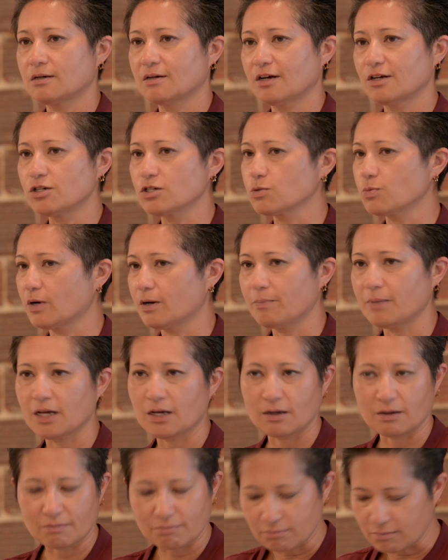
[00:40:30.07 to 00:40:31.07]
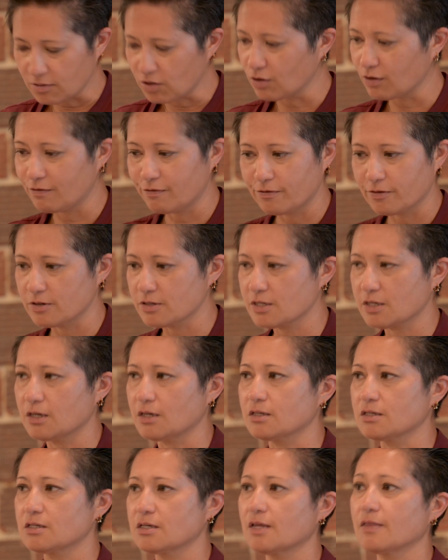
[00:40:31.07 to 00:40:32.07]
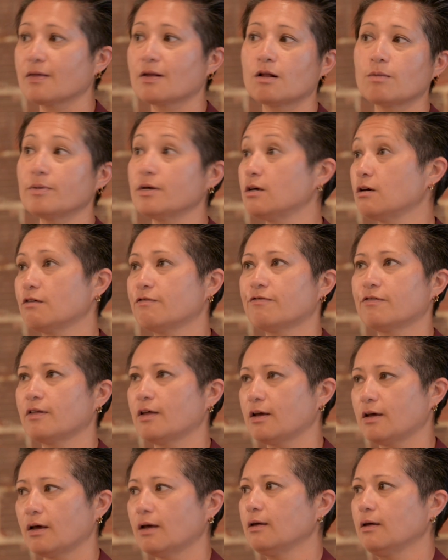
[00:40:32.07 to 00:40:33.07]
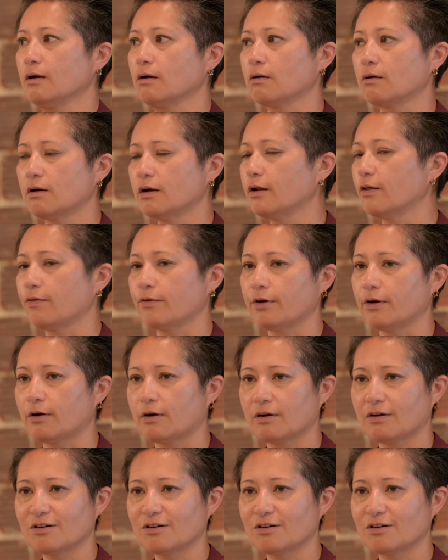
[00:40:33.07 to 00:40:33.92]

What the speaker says: I just wanna make a good first kiss, and then I'll be good for like a year, another year,